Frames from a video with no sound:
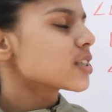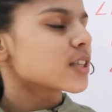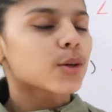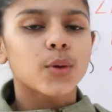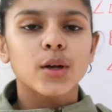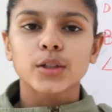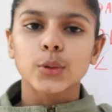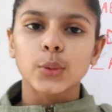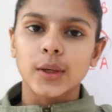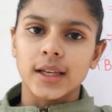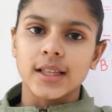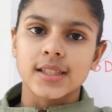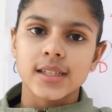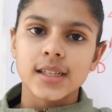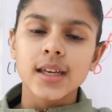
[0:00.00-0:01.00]
is equal to
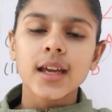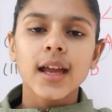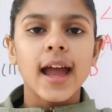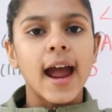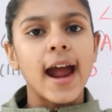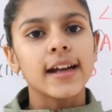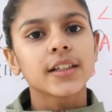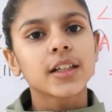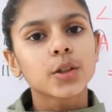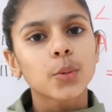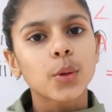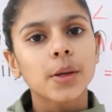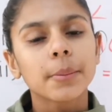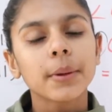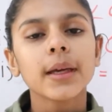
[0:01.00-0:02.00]
AC and it
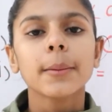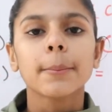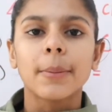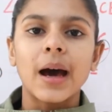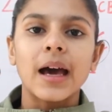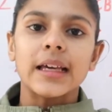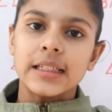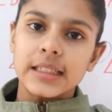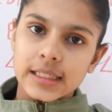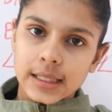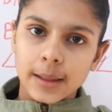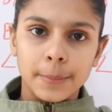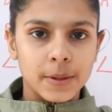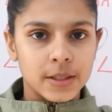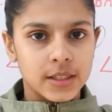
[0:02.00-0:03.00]
will be by
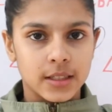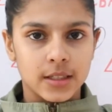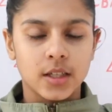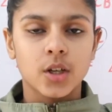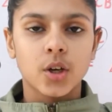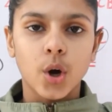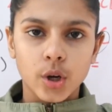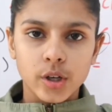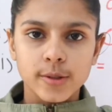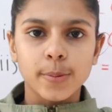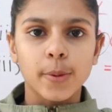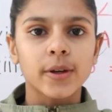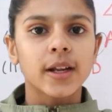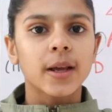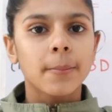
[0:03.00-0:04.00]
CPCT,
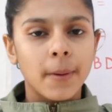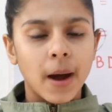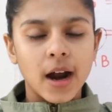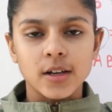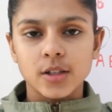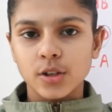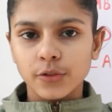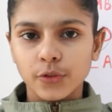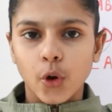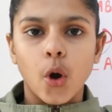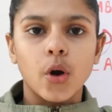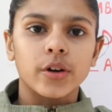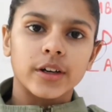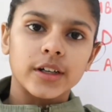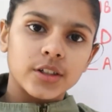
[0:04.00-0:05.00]
corresponding parts of
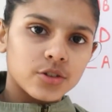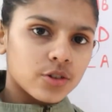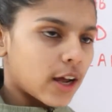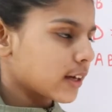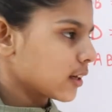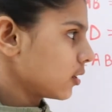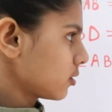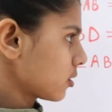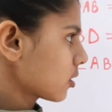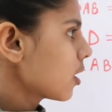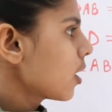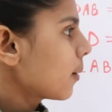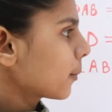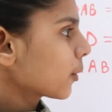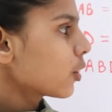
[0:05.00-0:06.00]
congruent triangles,
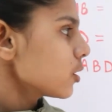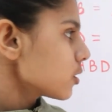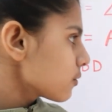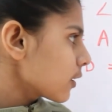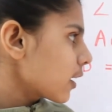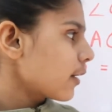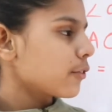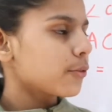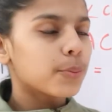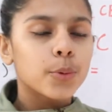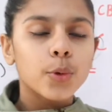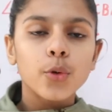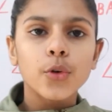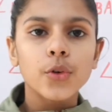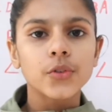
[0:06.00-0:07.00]
because we have
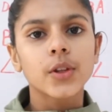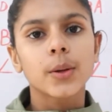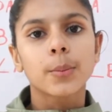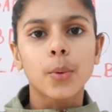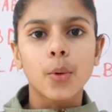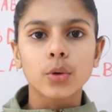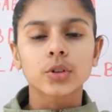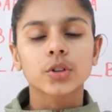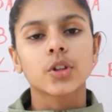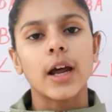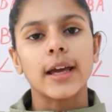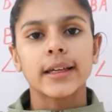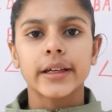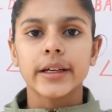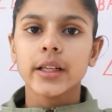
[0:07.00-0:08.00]
proved the both
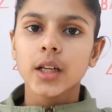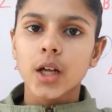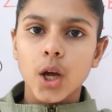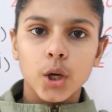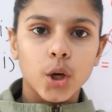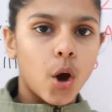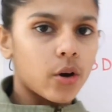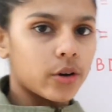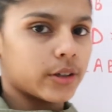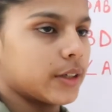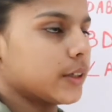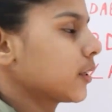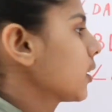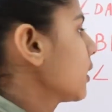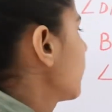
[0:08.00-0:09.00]
triangle
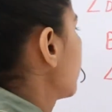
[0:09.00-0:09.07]
congruent.